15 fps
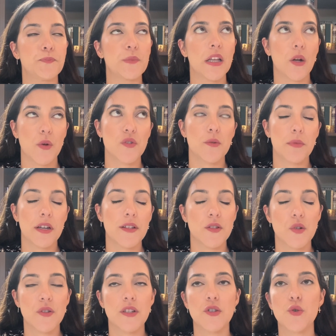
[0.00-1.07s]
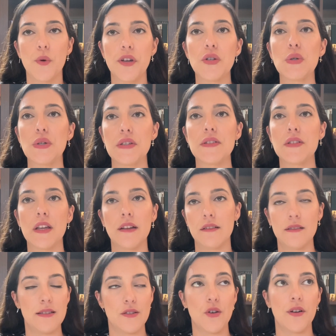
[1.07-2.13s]
And also because her situation is
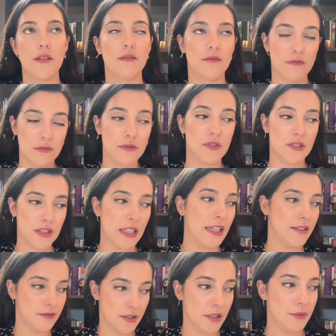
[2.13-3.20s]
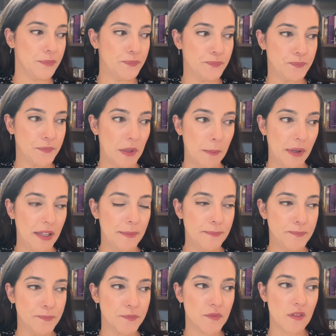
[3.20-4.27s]
starting to get, you know, a bit
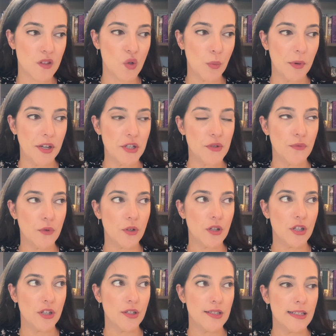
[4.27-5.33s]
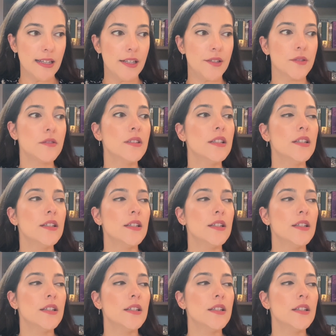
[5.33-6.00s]
too much for her to handle,